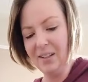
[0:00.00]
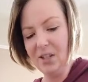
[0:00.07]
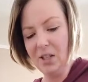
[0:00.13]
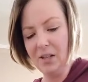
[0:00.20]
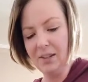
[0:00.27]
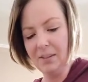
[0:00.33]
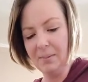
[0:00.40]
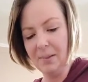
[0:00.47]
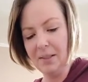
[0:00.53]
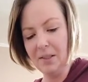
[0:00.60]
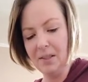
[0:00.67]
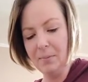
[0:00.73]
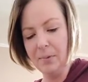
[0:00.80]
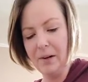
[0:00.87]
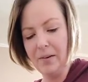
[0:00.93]
our chocolate
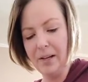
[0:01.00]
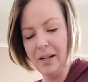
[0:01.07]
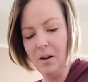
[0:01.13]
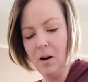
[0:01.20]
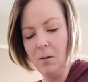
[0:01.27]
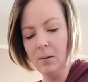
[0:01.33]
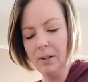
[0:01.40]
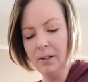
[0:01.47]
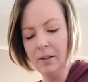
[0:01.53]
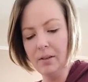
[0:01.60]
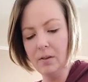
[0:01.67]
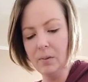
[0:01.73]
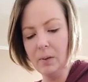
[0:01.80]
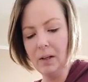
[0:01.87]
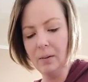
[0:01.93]
bliss brownie, and all we're going to do
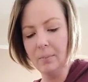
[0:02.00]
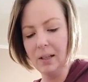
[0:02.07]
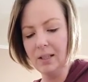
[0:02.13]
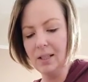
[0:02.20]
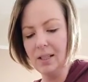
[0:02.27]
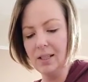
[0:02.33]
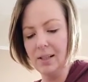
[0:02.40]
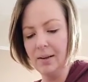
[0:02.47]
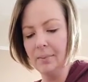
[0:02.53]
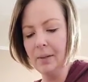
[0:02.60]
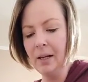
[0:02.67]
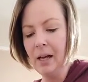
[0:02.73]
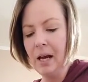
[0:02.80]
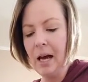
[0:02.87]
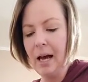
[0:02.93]
is we're going to mix these up
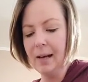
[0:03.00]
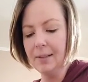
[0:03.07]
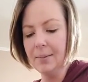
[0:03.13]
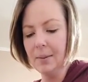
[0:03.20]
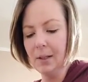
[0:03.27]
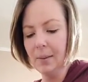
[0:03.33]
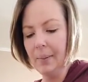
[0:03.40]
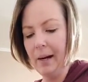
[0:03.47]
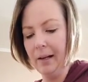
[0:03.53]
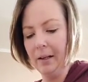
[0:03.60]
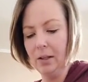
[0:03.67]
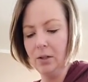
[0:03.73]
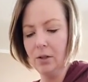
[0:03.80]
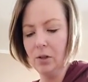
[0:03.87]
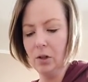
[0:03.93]
as per the
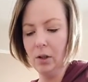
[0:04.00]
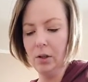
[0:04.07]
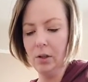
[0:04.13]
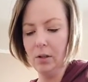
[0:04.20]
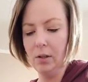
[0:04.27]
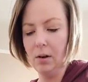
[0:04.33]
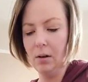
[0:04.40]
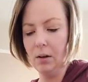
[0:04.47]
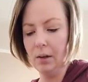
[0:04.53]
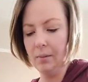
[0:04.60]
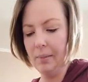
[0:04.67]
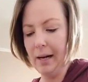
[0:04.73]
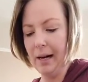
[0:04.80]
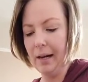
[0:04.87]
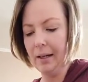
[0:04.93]
package instructions on the
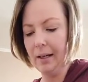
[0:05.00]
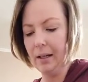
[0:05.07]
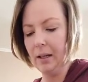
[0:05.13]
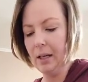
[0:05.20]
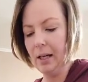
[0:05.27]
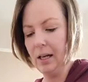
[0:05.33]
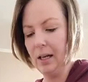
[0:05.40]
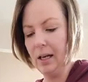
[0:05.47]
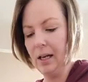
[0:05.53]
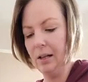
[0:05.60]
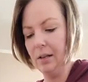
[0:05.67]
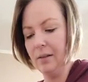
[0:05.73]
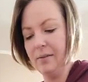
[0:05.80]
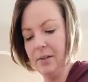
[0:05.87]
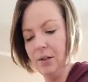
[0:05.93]
back in
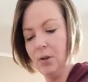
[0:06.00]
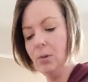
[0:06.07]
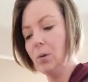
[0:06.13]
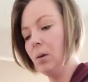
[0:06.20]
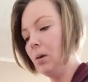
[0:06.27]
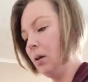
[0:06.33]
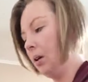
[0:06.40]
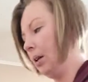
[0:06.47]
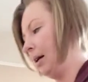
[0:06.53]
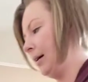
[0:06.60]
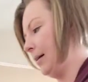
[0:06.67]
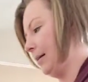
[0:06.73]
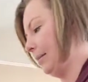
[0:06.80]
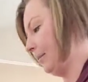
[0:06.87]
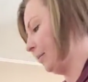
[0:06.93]
individual
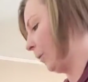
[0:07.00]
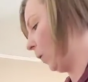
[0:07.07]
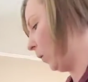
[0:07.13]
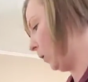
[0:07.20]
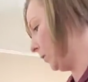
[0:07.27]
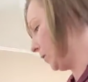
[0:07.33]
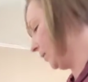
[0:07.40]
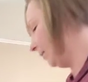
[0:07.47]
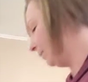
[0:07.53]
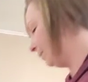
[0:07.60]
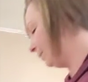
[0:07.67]
bowls.